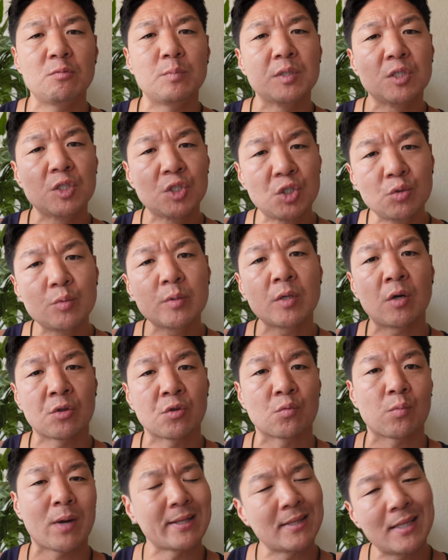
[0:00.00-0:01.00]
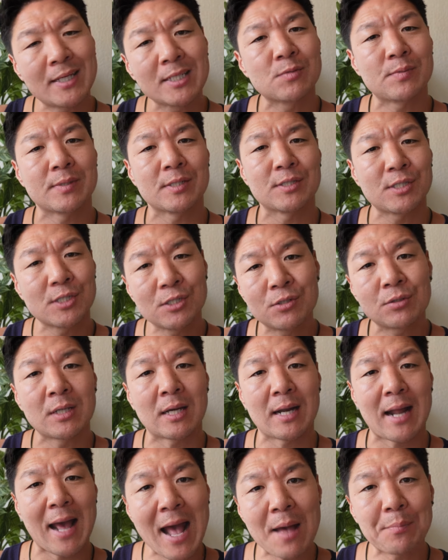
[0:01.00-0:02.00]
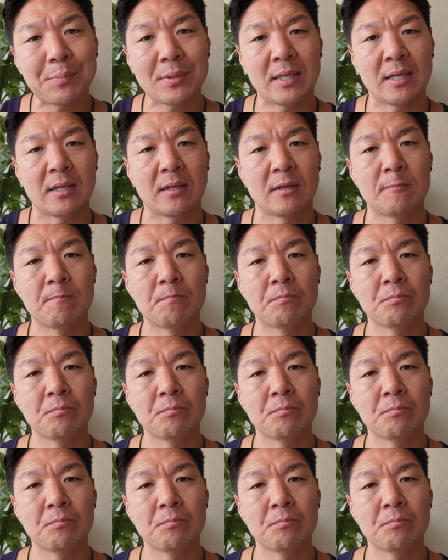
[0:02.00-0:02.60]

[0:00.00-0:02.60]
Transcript: you've been doing all the right things, but it's still not happening.